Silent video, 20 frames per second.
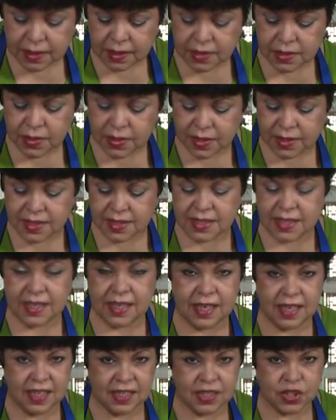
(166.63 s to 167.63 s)
As you can
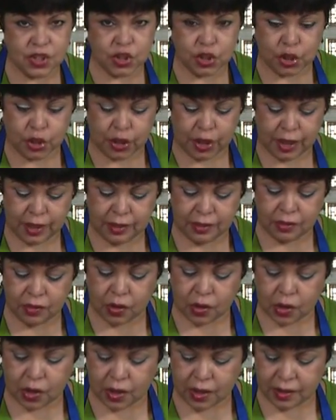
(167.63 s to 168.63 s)
see, it's turning
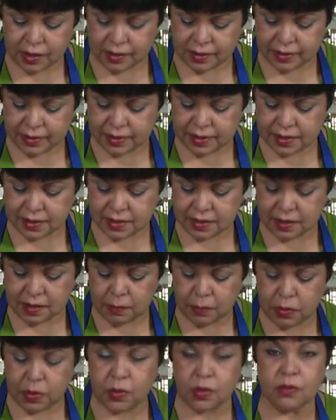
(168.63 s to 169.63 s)
dark. This is
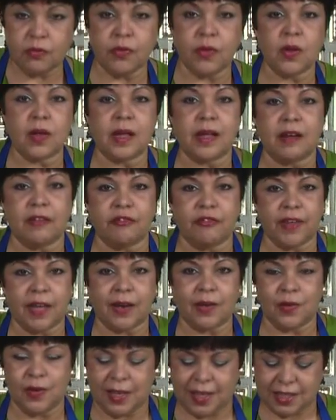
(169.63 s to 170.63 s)
the beautiful
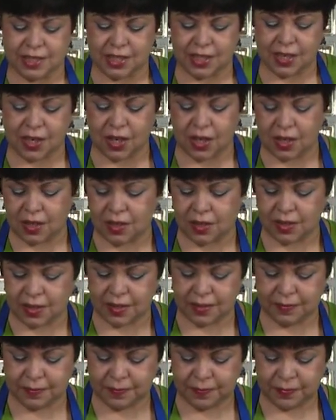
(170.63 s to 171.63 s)
cafe con leche
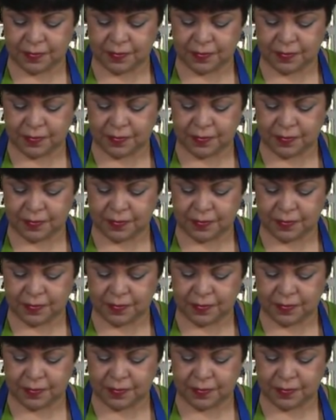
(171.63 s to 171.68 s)
color.